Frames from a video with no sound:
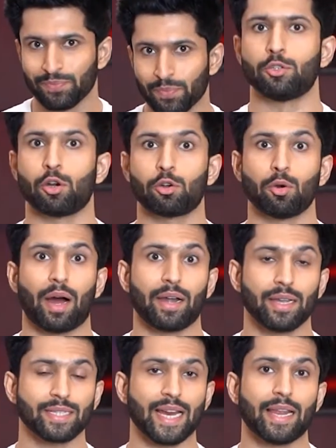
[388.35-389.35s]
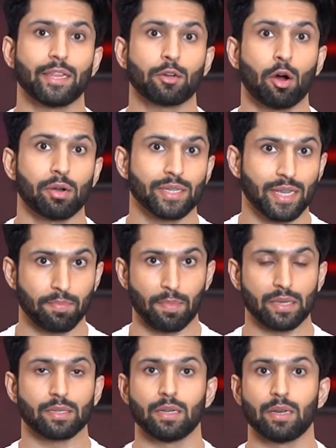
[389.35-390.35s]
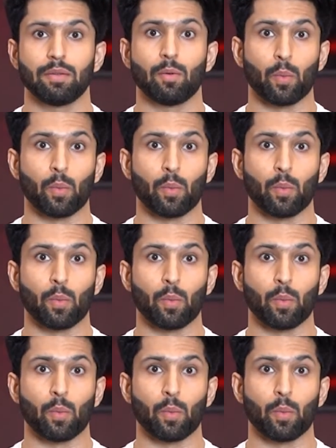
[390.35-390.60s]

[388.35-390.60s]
So to understand the quadricep muscle,